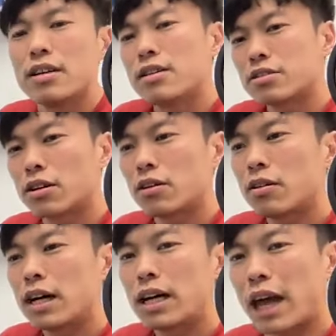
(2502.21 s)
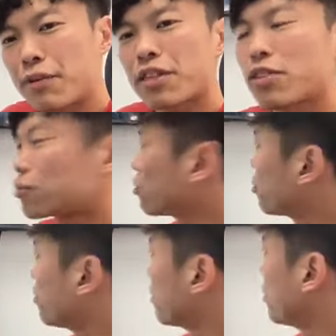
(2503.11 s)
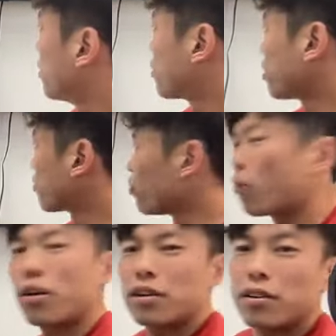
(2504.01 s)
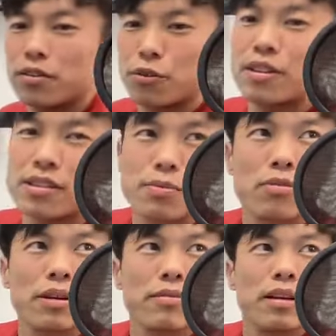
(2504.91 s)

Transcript: So everything should think more during this moment.